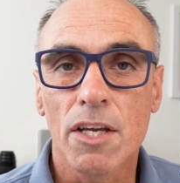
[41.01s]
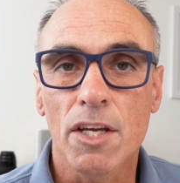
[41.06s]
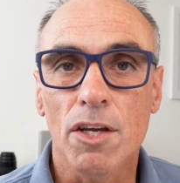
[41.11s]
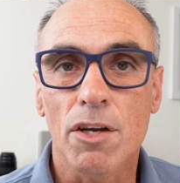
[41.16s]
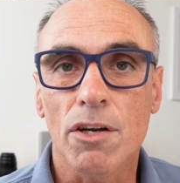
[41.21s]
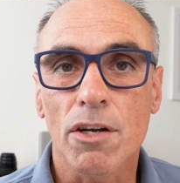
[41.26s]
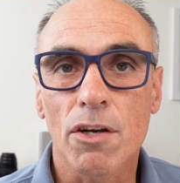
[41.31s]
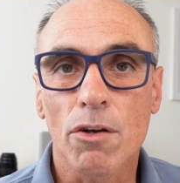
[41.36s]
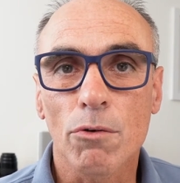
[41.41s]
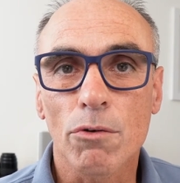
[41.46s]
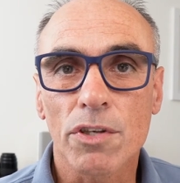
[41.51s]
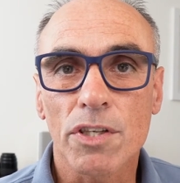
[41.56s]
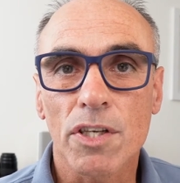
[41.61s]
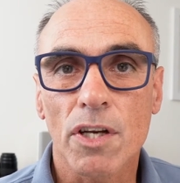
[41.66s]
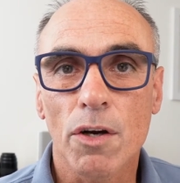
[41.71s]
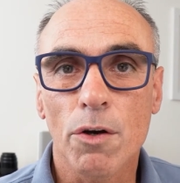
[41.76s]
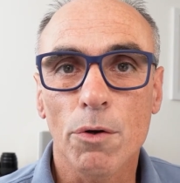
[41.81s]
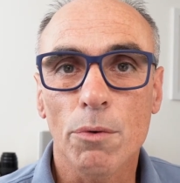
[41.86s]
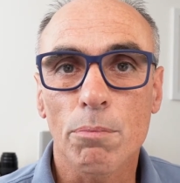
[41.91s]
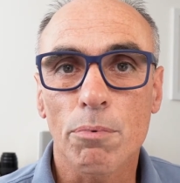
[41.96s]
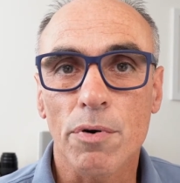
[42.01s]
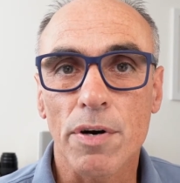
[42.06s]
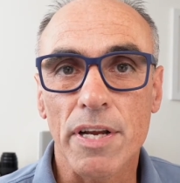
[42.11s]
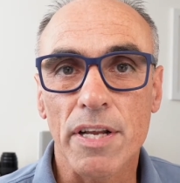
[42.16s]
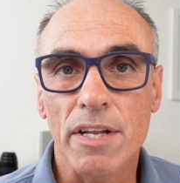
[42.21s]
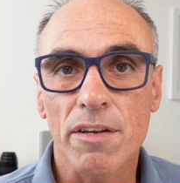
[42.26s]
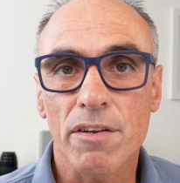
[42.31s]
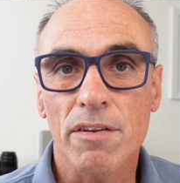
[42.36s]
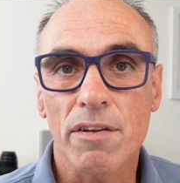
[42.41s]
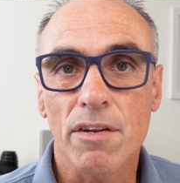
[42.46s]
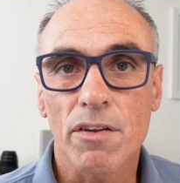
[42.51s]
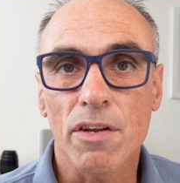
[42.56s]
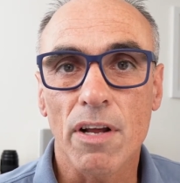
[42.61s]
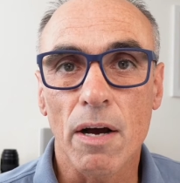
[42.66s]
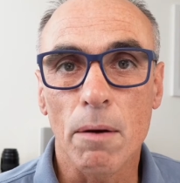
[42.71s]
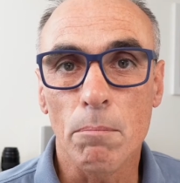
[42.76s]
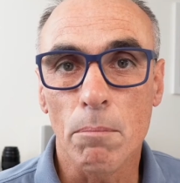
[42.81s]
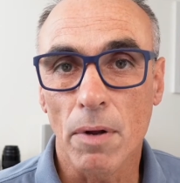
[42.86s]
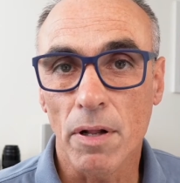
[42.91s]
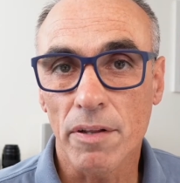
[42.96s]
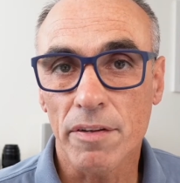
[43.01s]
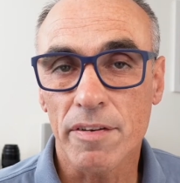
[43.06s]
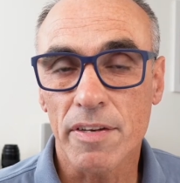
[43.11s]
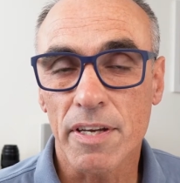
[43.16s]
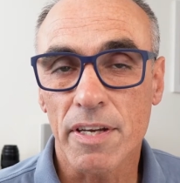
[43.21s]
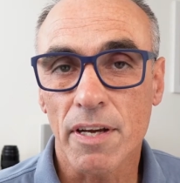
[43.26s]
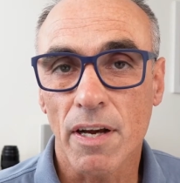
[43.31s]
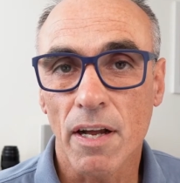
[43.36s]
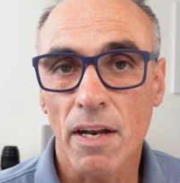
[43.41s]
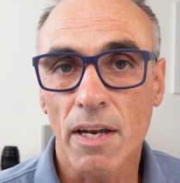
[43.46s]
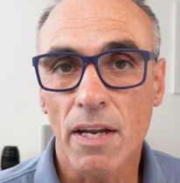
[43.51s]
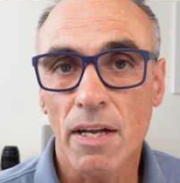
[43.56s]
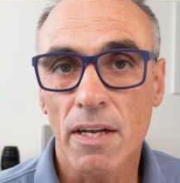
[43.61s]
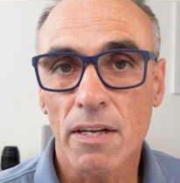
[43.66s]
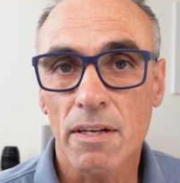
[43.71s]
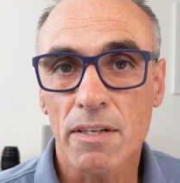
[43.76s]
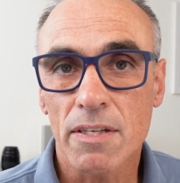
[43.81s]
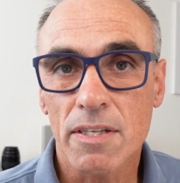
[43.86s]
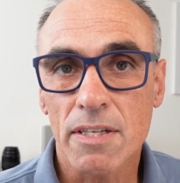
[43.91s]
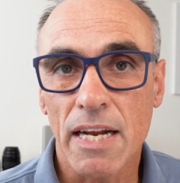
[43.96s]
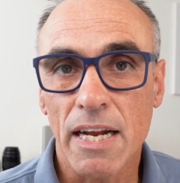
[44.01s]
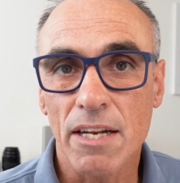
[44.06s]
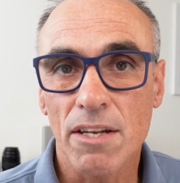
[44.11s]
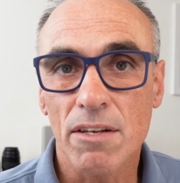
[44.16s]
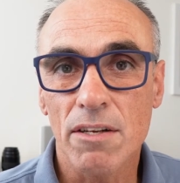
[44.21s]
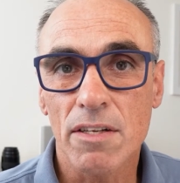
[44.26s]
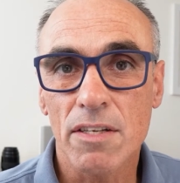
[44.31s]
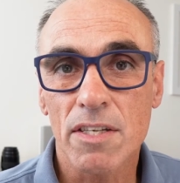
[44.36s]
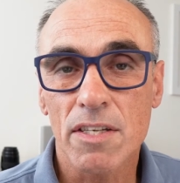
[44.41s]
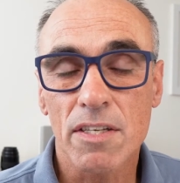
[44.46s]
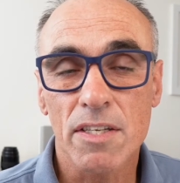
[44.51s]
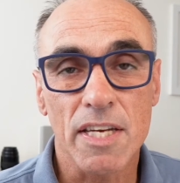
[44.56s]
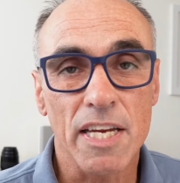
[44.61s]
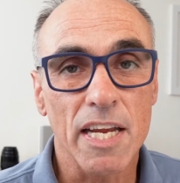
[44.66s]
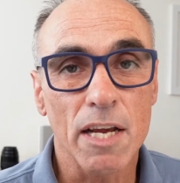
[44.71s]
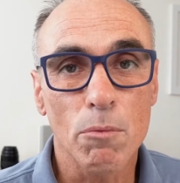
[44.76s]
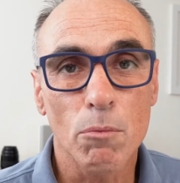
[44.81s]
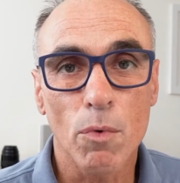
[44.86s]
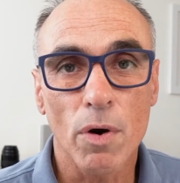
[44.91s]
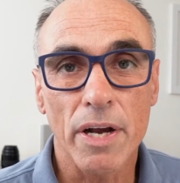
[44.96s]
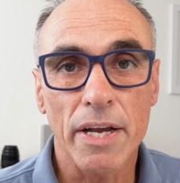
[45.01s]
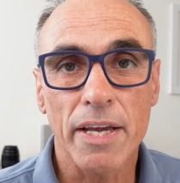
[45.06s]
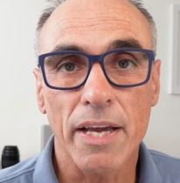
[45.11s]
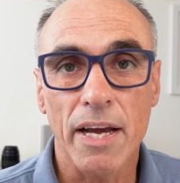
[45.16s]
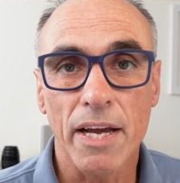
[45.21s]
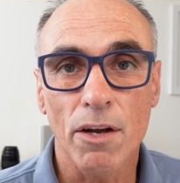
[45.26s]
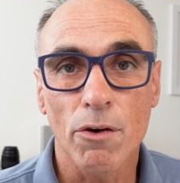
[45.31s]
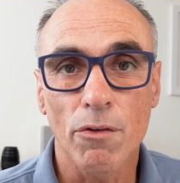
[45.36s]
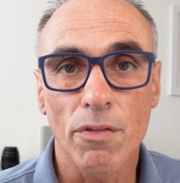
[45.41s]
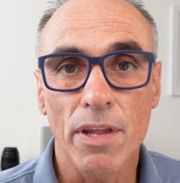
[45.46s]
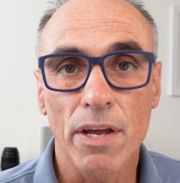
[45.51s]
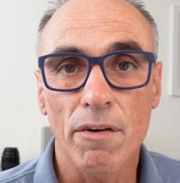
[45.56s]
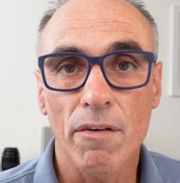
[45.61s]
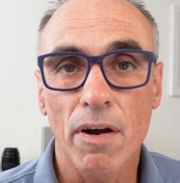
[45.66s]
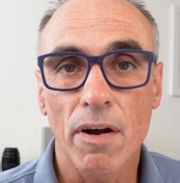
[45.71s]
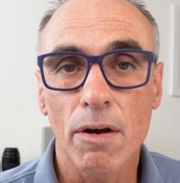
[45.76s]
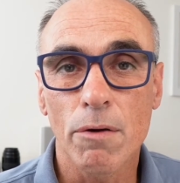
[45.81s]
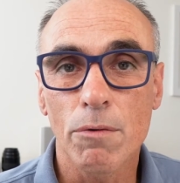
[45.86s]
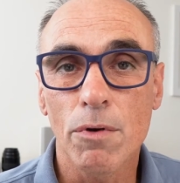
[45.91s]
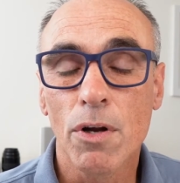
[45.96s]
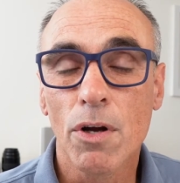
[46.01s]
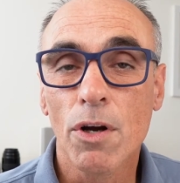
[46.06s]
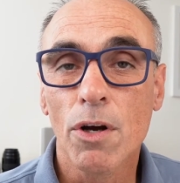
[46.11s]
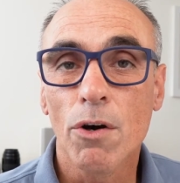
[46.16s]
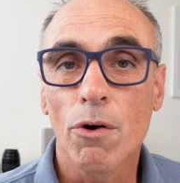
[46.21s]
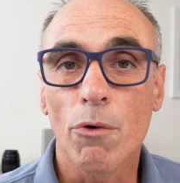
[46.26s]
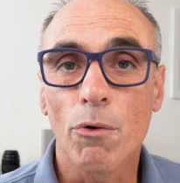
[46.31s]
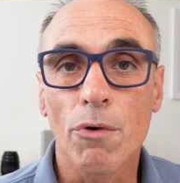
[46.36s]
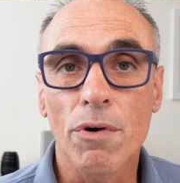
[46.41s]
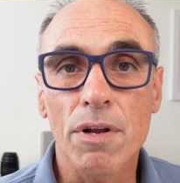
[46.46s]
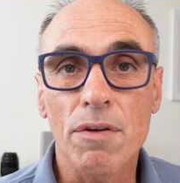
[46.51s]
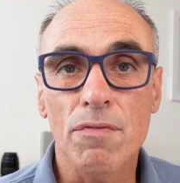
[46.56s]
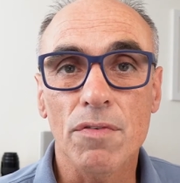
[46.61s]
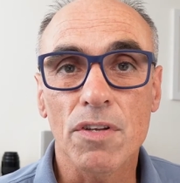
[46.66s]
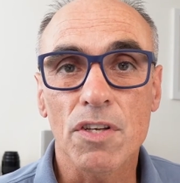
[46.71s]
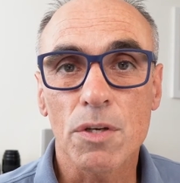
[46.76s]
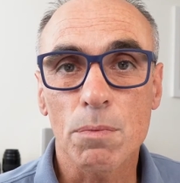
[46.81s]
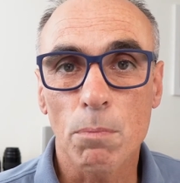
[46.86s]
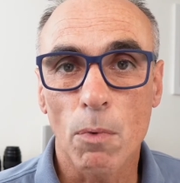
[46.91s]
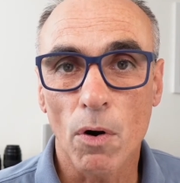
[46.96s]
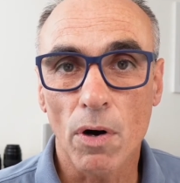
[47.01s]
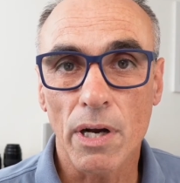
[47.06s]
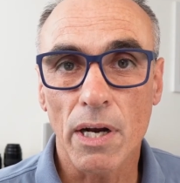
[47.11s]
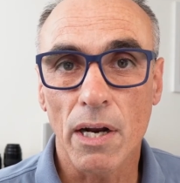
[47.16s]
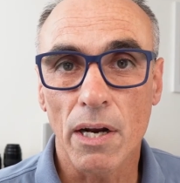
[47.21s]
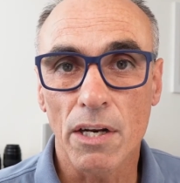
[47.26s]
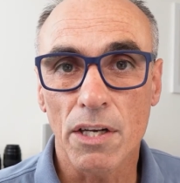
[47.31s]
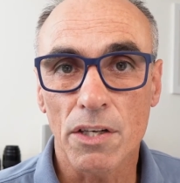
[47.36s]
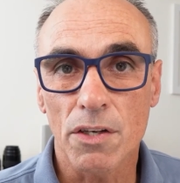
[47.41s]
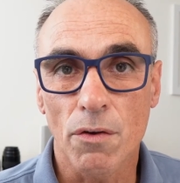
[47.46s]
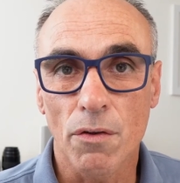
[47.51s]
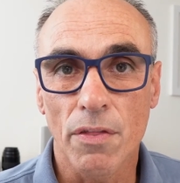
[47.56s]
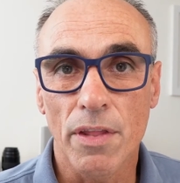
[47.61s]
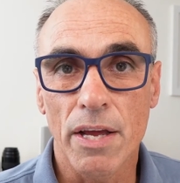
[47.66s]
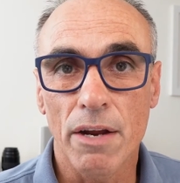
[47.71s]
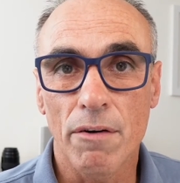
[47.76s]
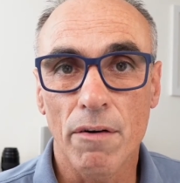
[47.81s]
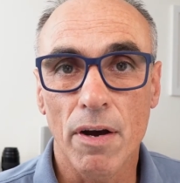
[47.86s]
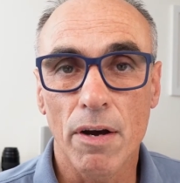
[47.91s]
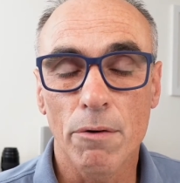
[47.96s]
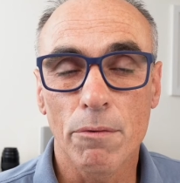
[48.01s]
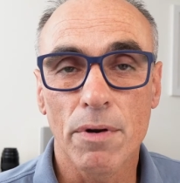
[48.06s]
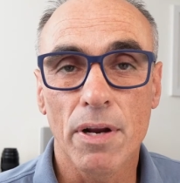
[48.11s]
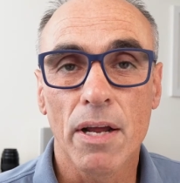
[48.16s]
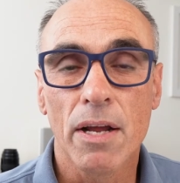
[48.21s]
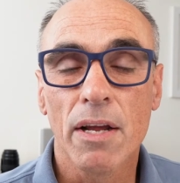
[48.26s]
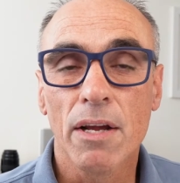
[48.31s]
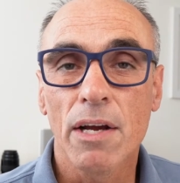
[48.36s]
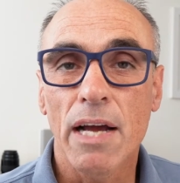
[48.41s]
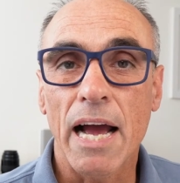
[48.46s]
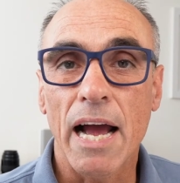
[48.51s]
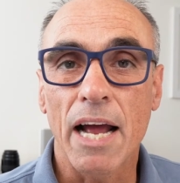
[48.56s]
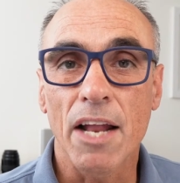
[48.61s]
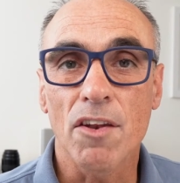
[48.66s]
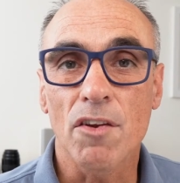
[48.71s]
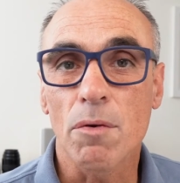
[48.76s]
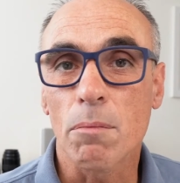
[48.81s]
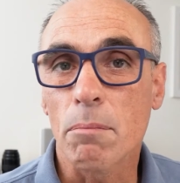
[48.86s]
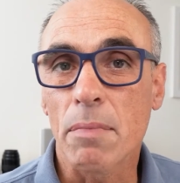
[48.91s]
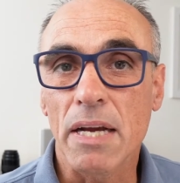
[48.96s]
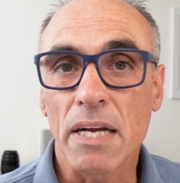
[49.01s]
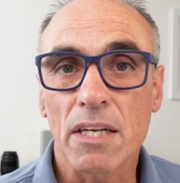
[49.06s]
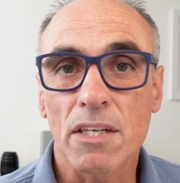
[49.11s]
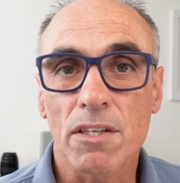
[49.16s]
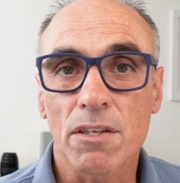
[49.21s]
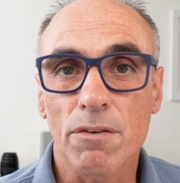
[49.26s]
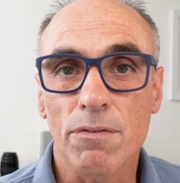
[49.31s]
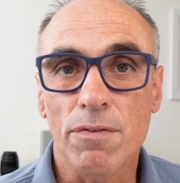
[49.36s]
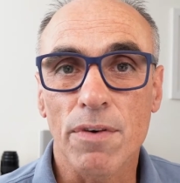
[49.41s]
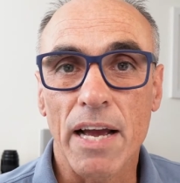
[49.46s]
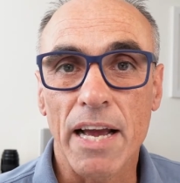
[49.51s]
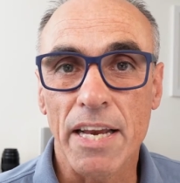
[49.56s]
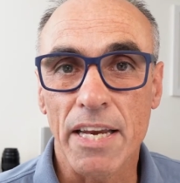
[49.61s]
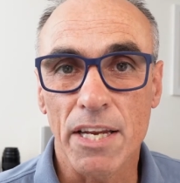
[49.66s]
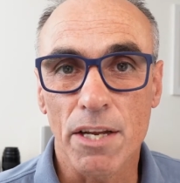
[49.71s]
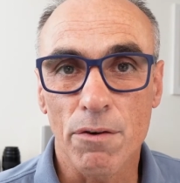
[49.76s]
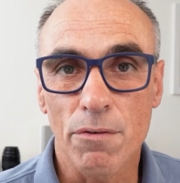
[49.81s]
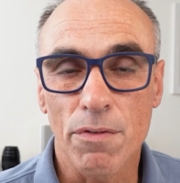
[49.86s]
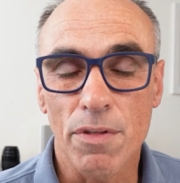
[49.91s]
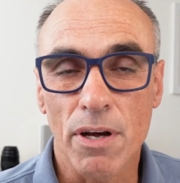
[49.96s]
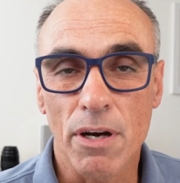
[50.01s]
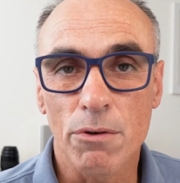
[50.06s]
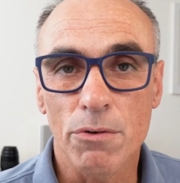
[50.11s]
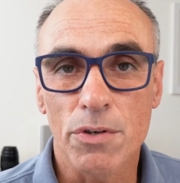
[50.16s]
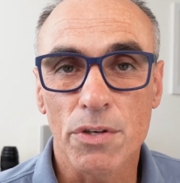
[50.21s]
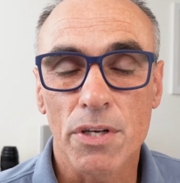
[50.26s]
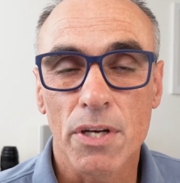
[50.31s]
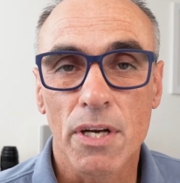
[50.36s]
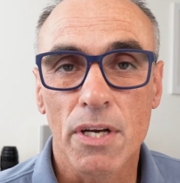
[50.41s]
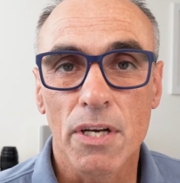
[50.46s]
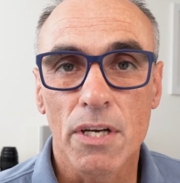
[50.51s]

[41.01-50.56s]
You can also print multicolor standards, CMYK on their own, or even spot colors on their own, and a mix of any of those.